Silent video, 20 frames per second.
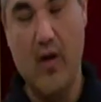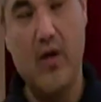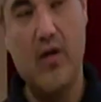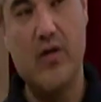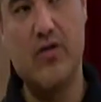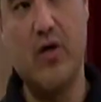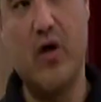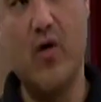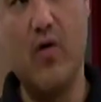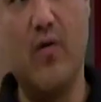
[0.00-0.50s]

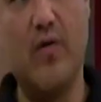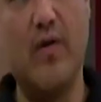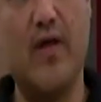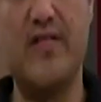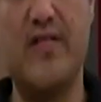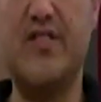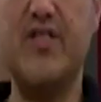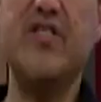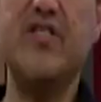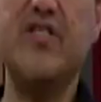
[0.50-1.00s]
So
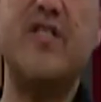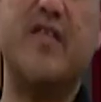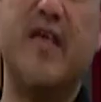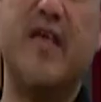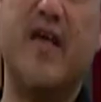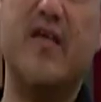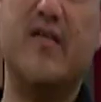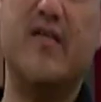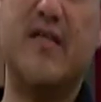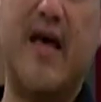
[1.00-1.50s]
it's just the
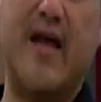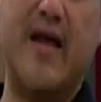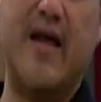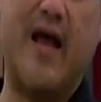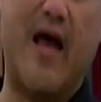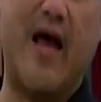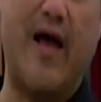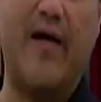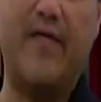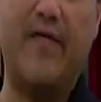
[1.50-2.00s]
things that,
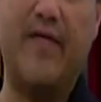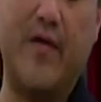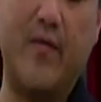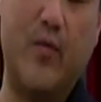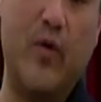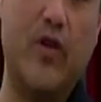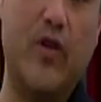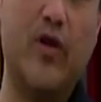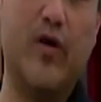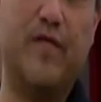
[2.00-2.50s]
I, that
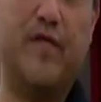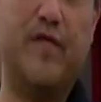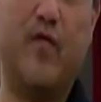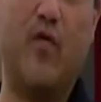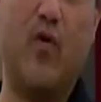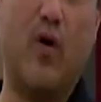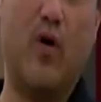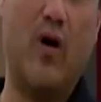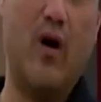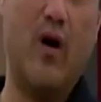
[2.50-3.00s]
we look
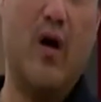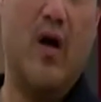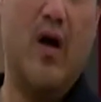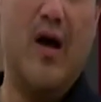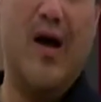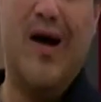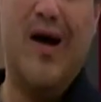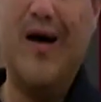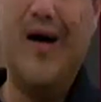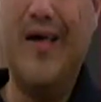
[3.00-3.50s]
for.
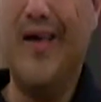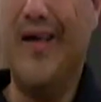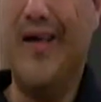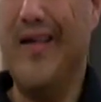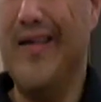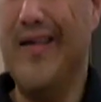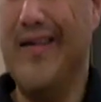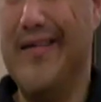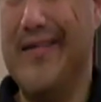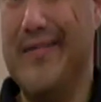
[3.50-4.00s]
Uh, eh,
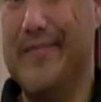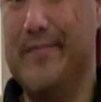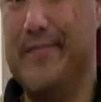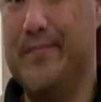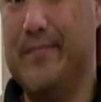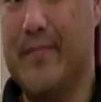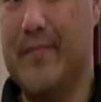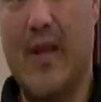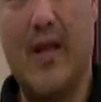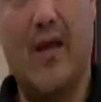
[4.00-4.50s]

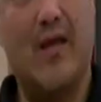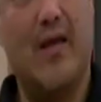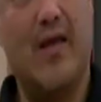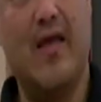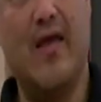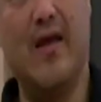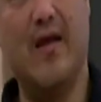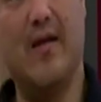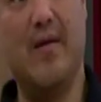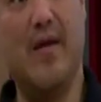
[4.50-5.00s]

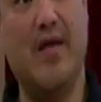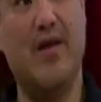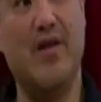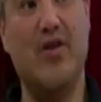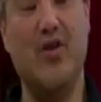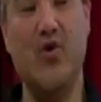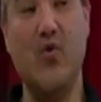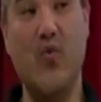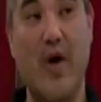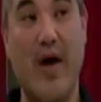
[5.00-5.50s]
in, uh, in the
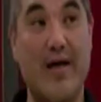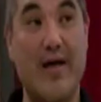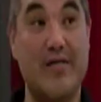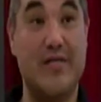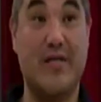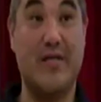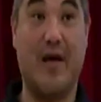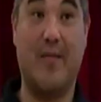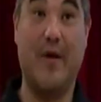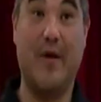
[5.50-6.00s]

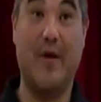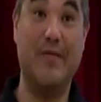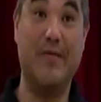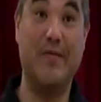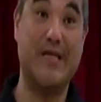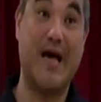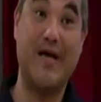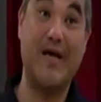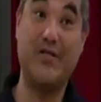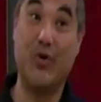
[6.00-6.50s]
US, I mean,
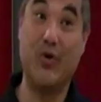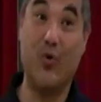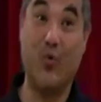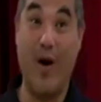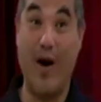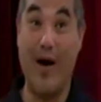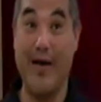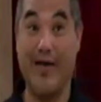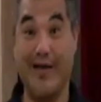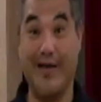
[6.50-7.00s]
besides
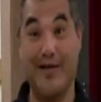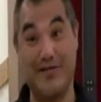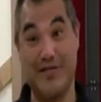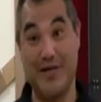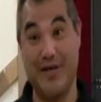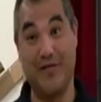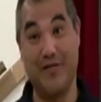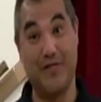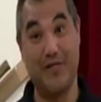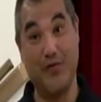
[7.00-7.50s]
Hawaii and
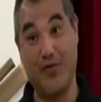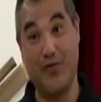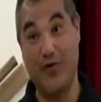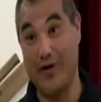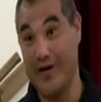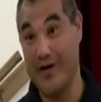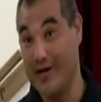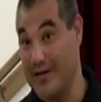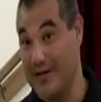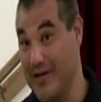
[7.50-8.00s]
Southern
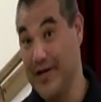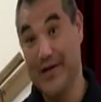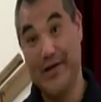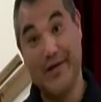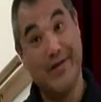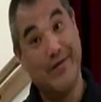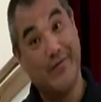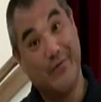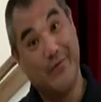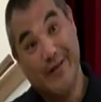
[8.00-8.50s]
Florida,
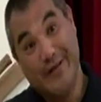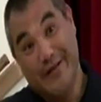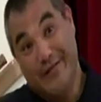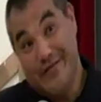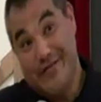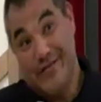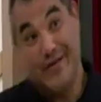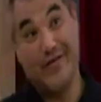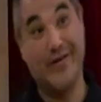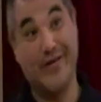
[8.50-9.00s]
we live in
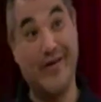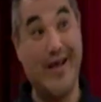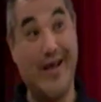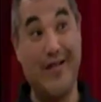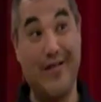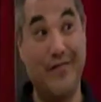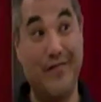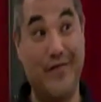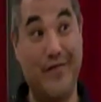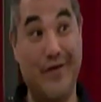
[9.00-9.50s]
Southern
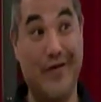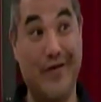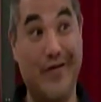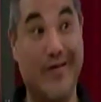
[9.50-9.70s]
California.